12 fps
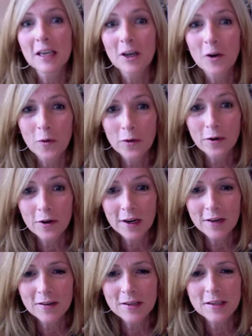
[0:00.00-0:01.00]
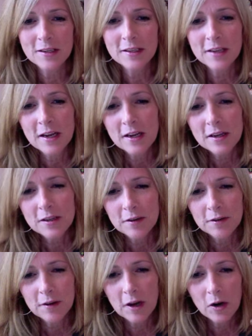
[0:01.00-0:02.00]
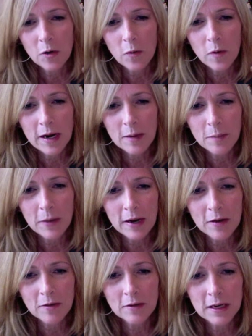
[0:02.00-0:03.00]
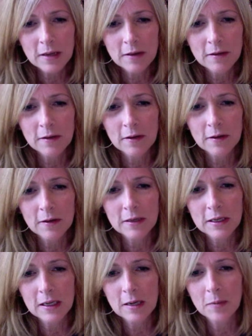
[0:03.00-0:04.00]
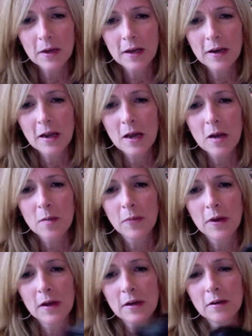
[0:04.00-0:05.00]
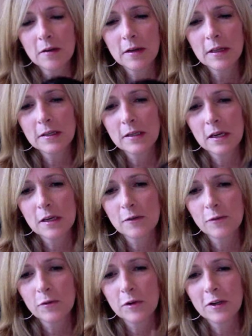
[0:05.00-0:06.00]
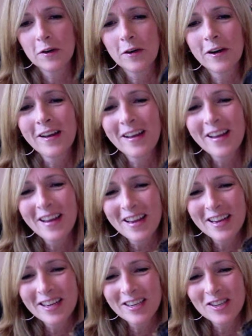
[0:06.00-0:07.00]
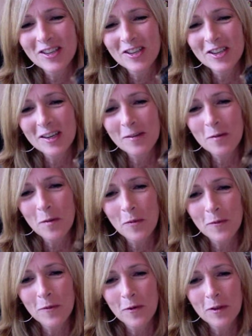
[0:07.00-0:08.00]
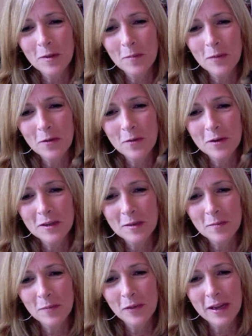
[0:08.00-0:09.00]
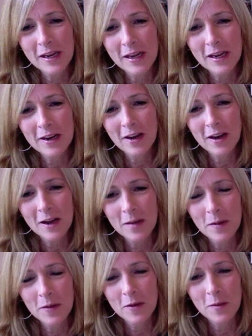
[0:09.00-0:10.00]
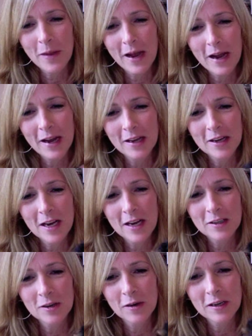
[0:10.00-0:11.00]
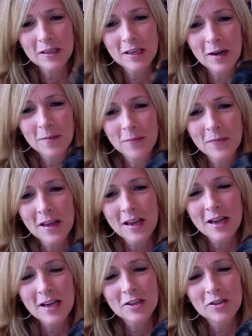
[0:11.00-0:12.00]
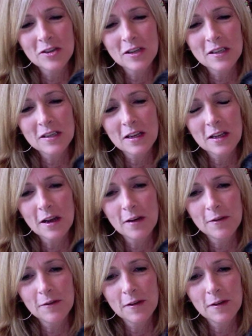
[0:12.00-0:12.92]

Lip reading: a quarter ounces. So not quite a pound yet, this little dinky butt, but don't let the size fool you. She will provoke the big ones in playing and knock them on their back and has a great time. She is a love.